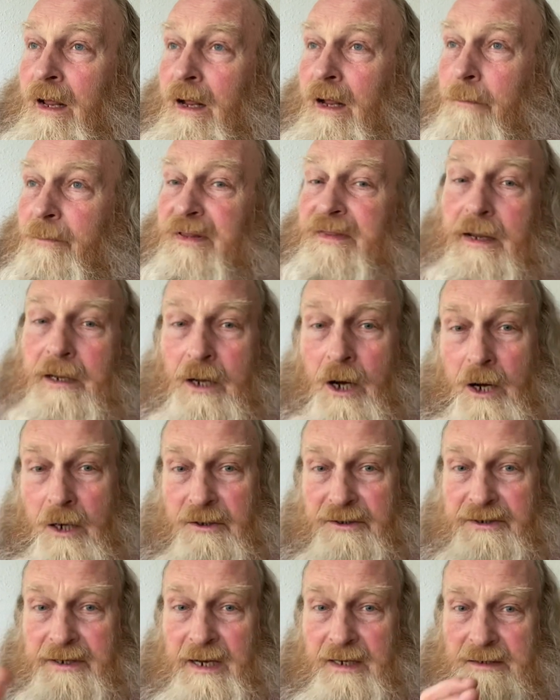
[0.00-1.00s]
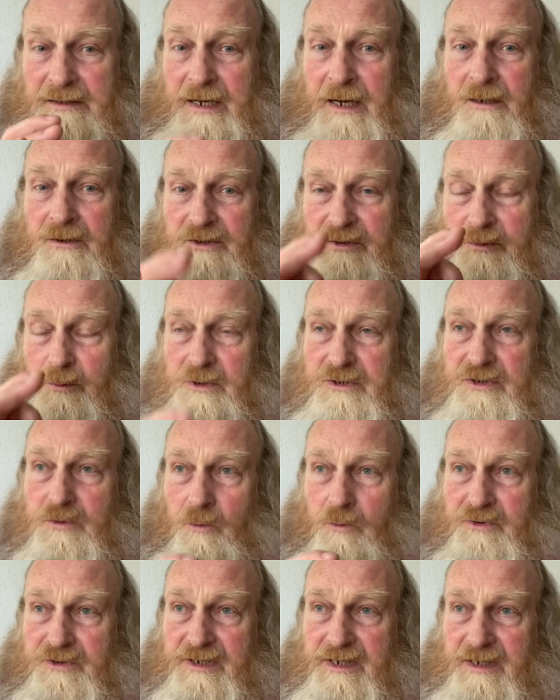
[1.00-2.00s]
But they can't get down to what's
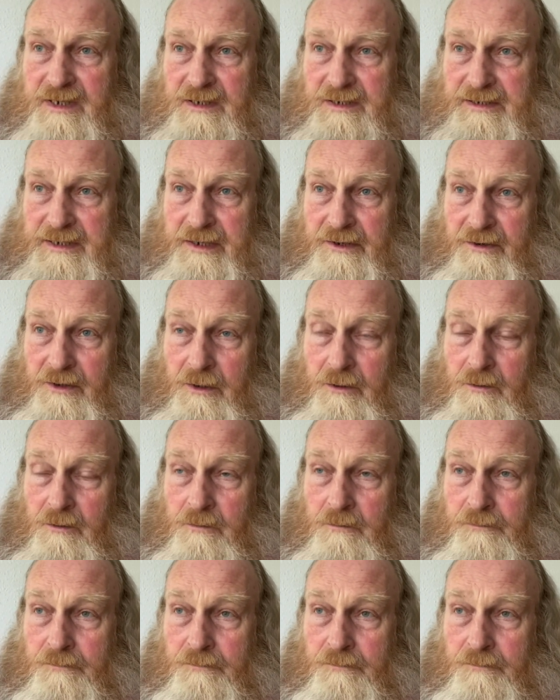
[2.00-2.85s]
called T0.